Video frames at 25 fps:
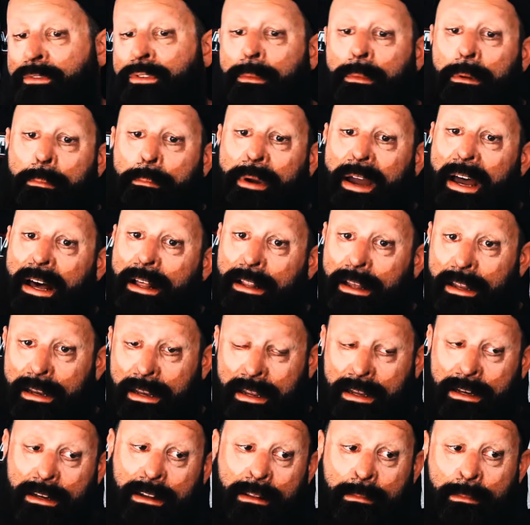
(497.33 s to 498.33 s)
from the pallet
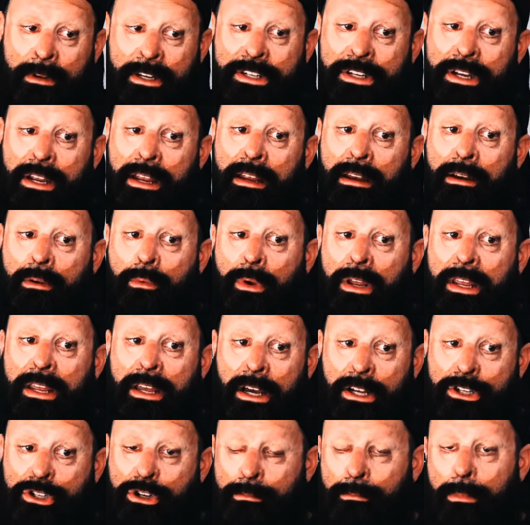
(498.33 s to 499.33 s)
into the machine. We
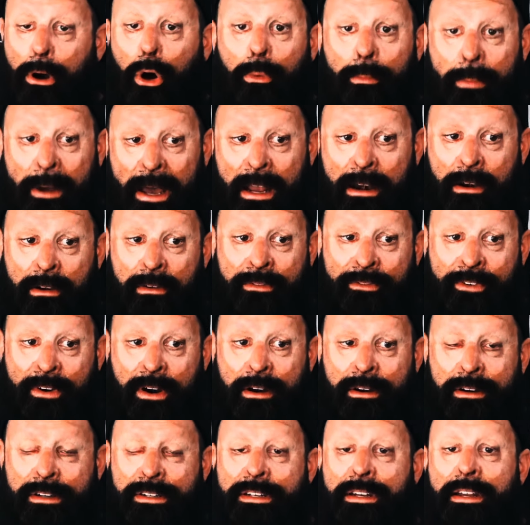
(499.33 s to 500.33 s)
cut your bolt pattern
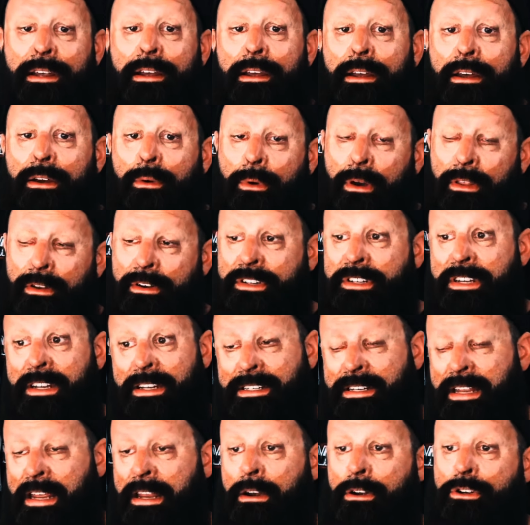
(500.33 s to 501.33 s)
first, whether
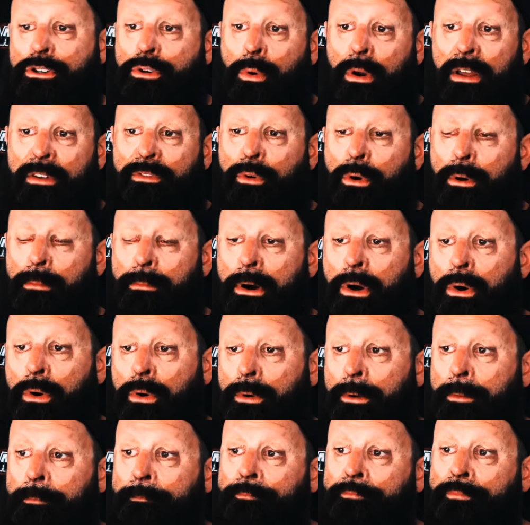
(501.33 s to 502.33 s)
16 or 24
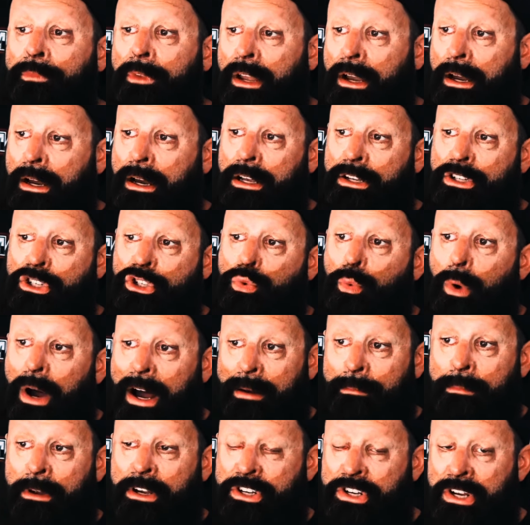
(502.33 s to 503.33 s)
bolt.
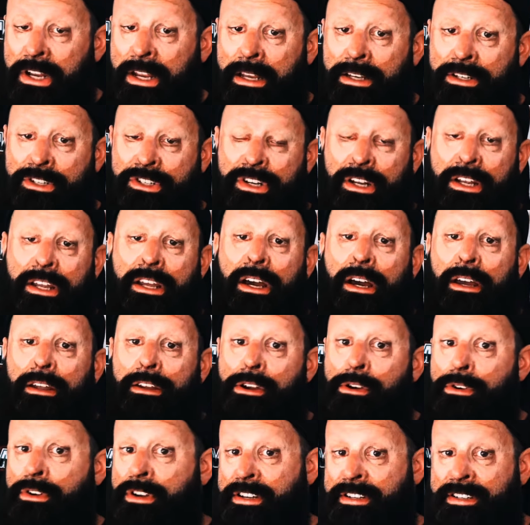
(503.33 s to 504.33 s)
Swap machines to cut
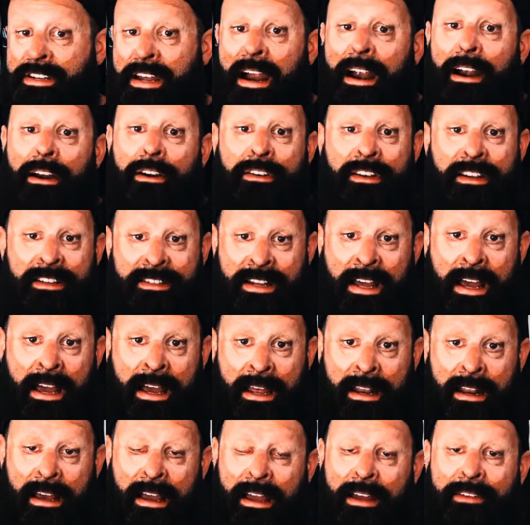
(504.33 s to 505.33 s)
your desired
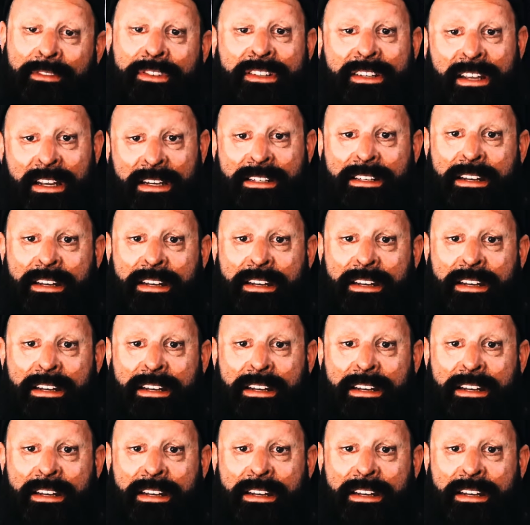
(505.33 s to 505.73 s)
design. I have 6